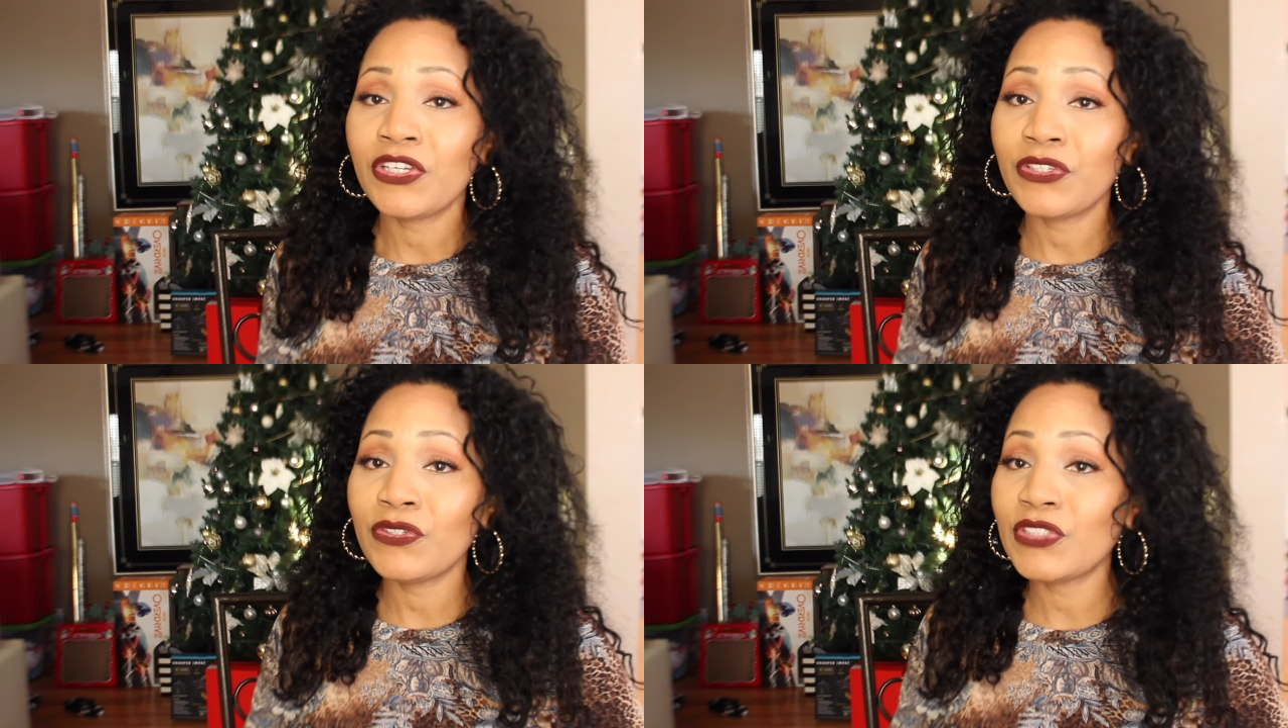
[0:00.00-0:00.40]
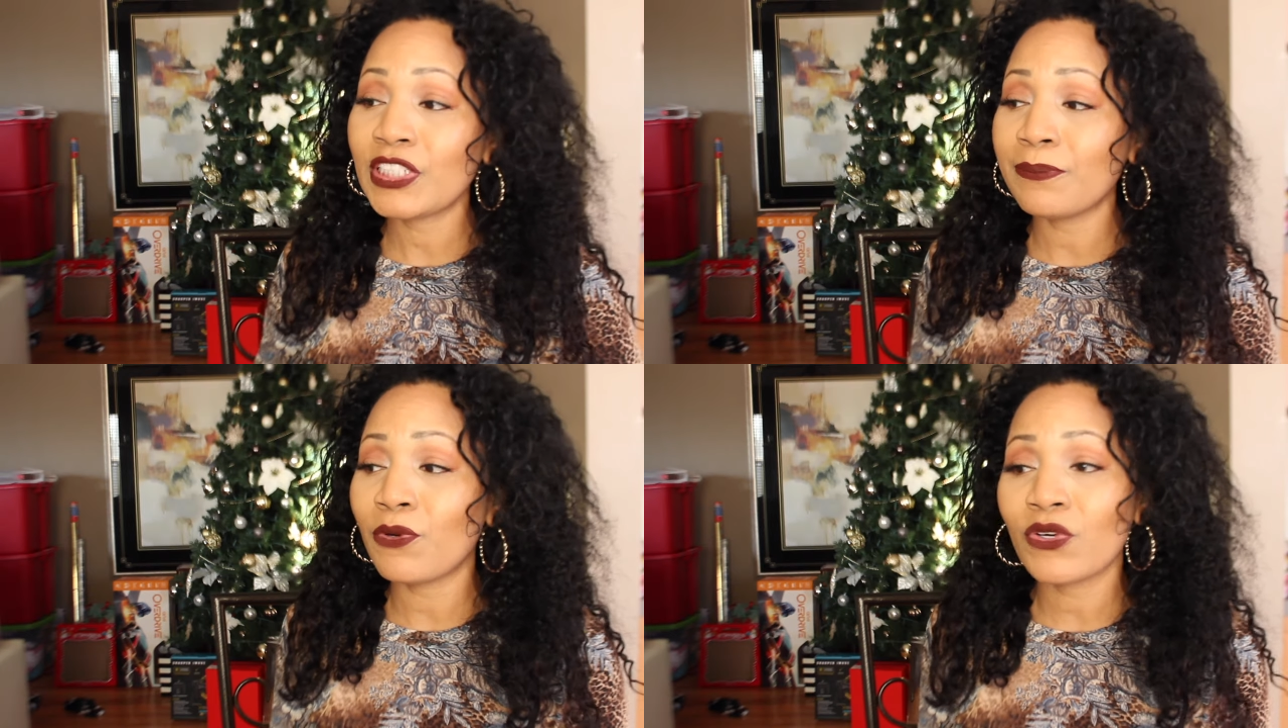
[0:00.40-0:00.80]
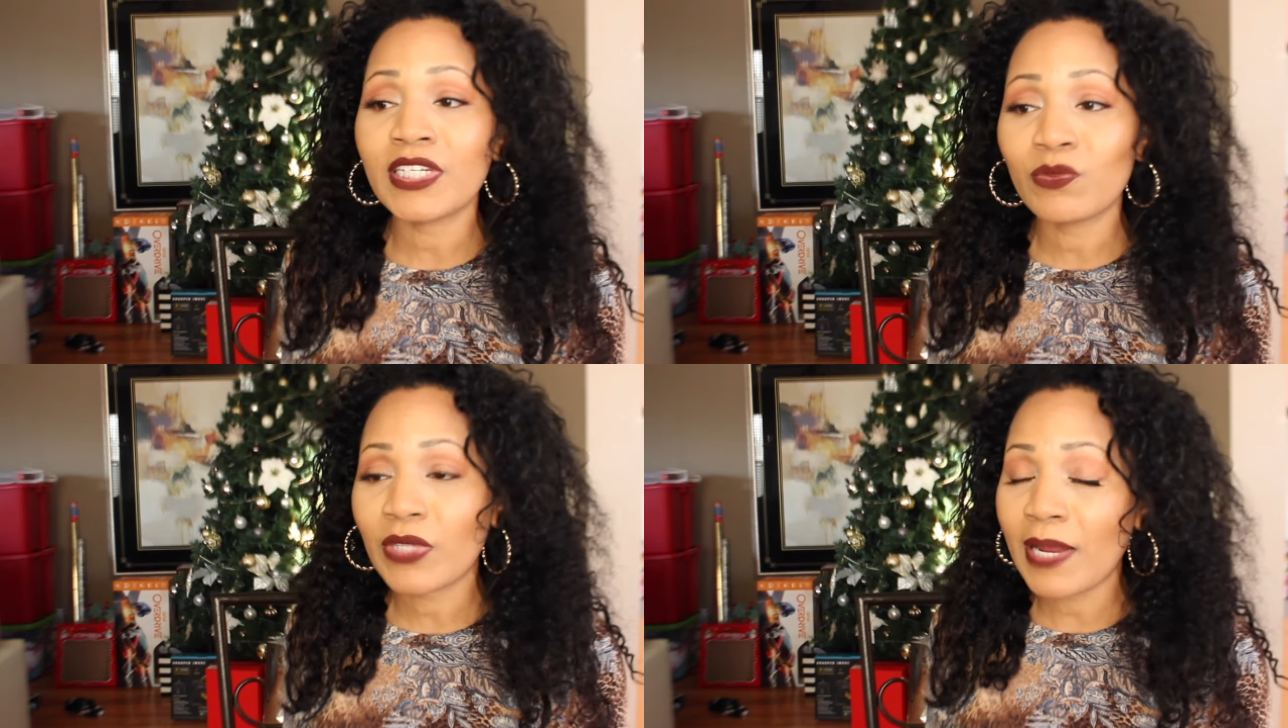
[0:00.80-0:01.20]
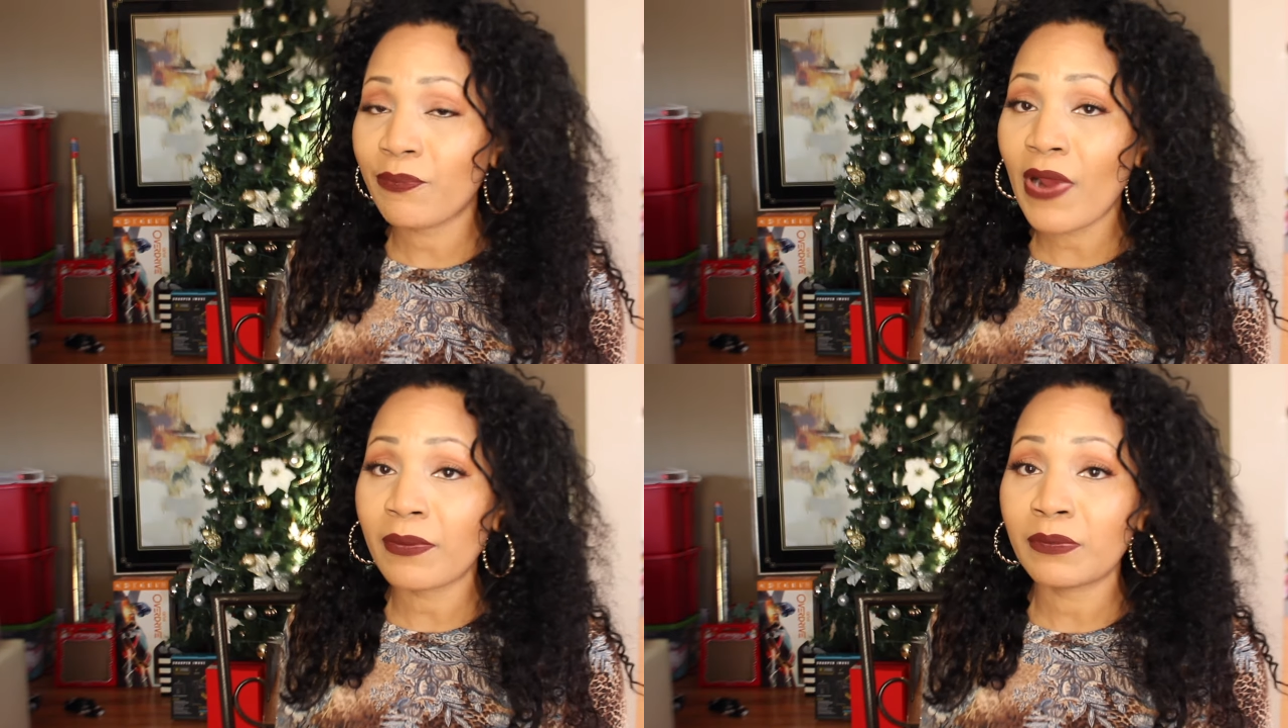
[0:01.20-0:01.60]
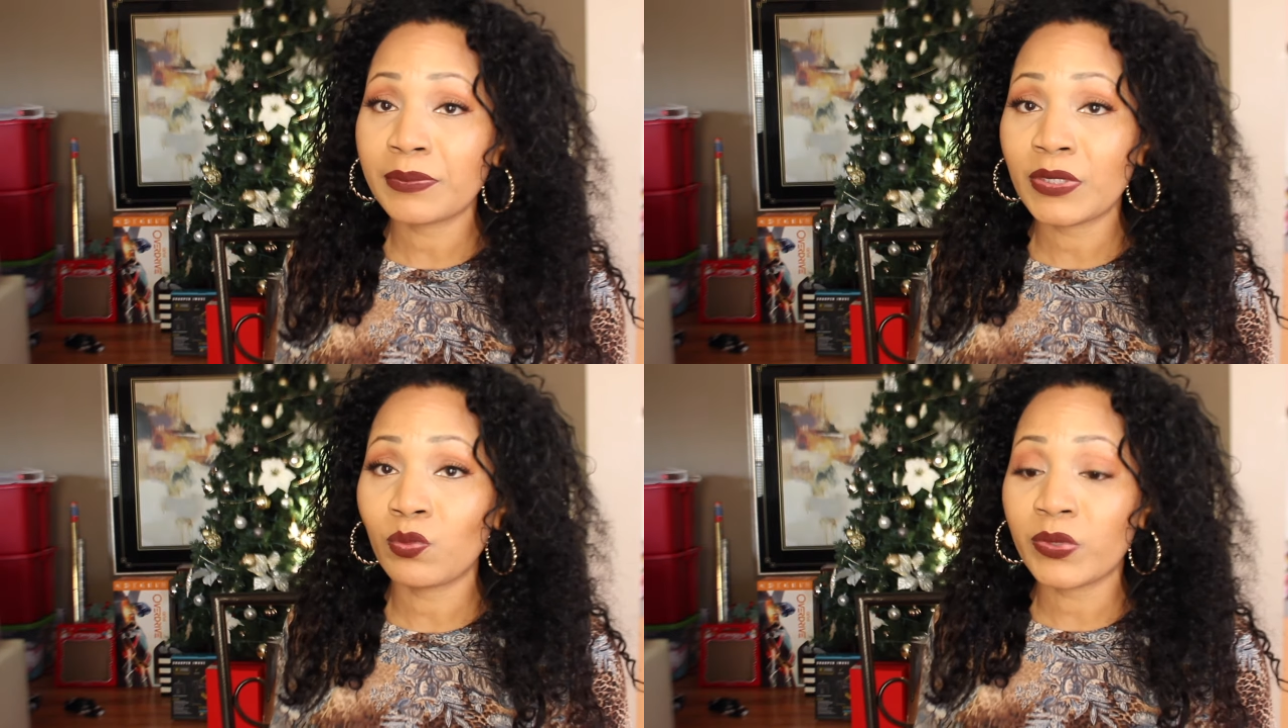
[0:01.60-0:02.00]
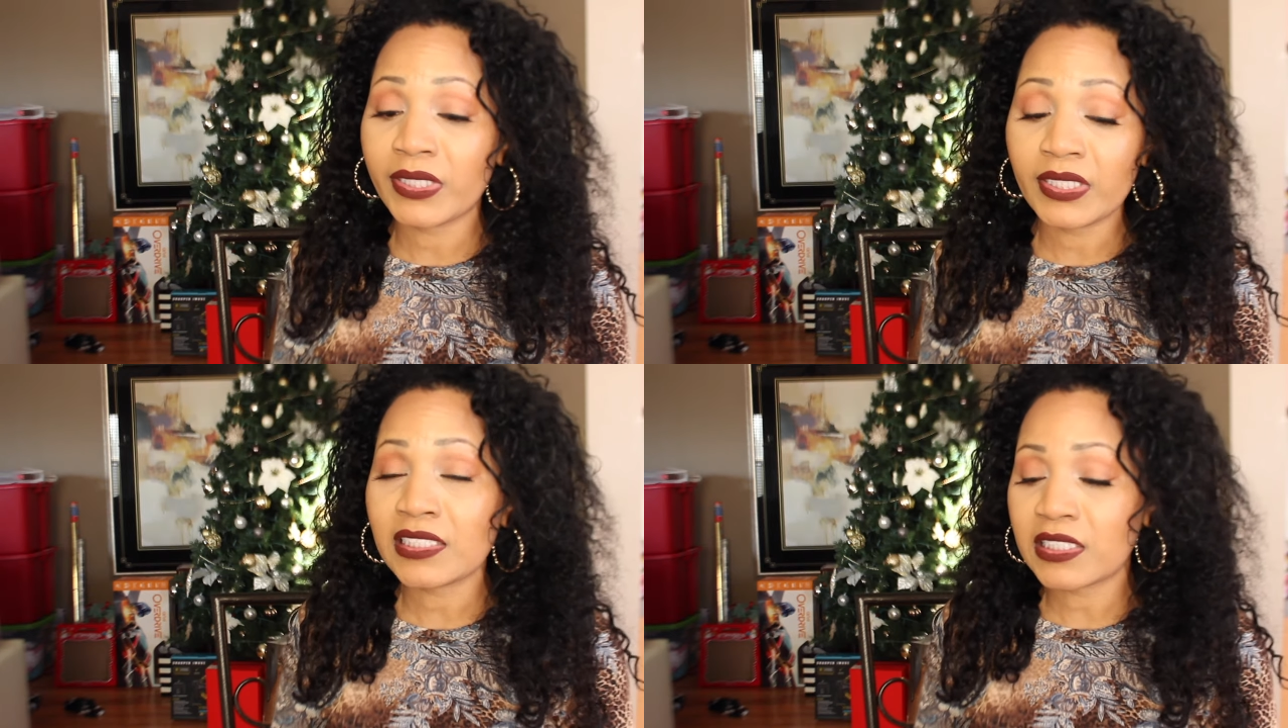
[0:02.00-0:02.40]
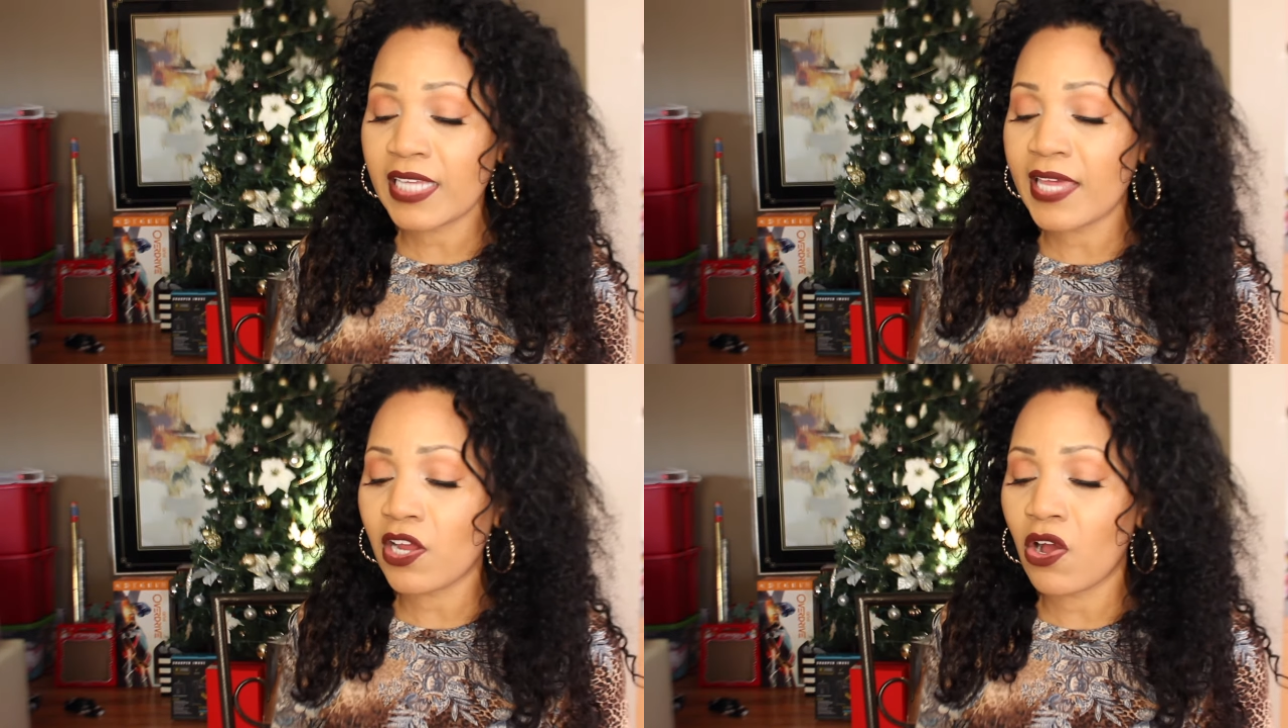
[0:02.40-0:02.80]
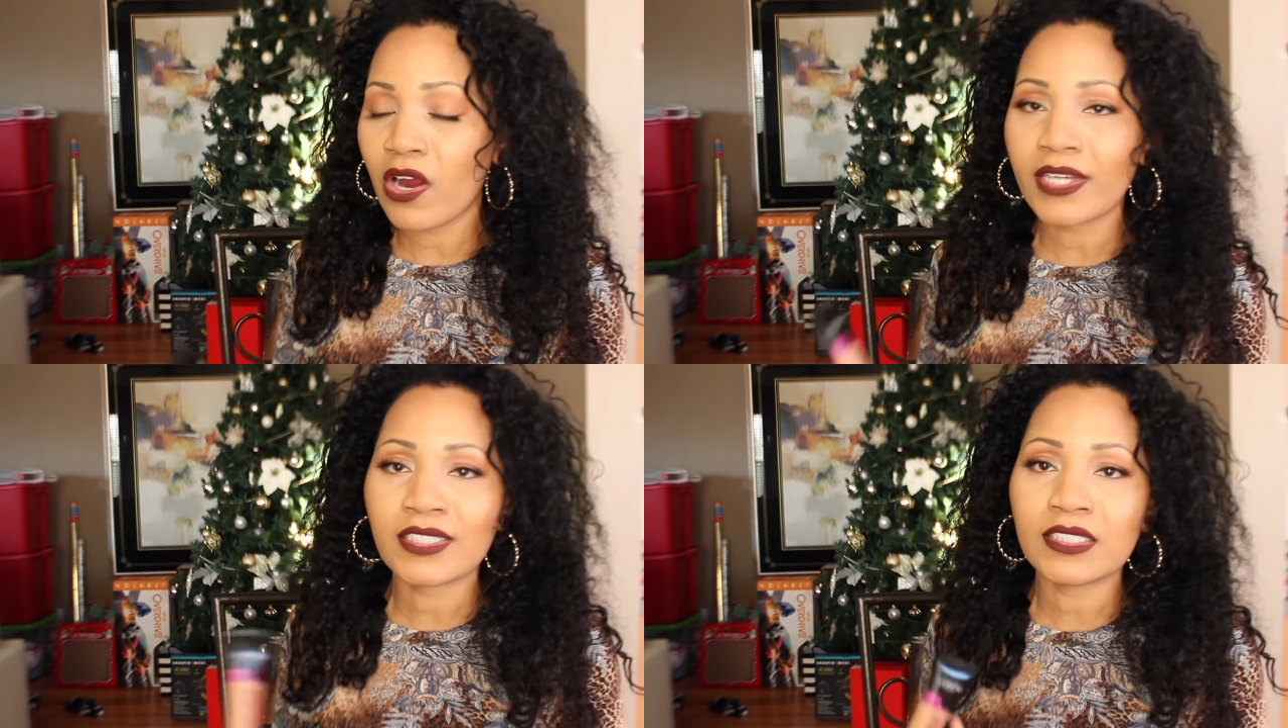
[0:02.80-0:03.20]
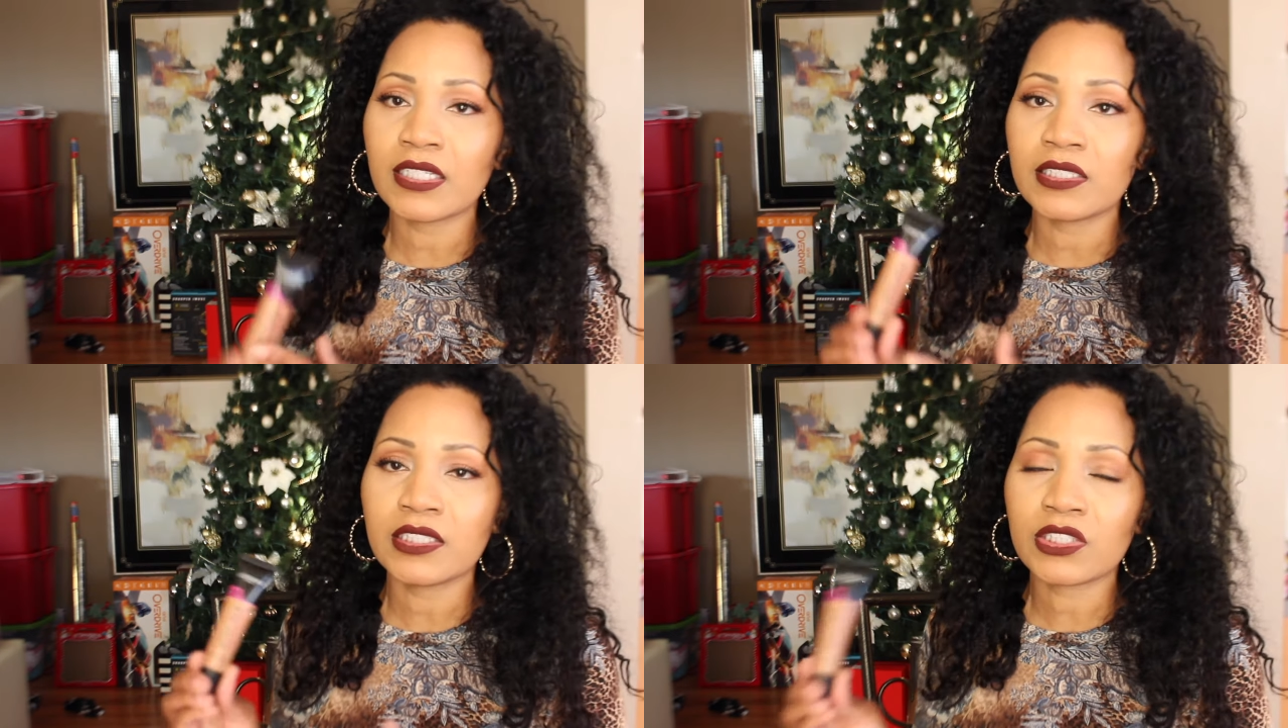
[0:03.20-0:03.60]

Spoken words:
using more than what I probably would. It's kind of hard to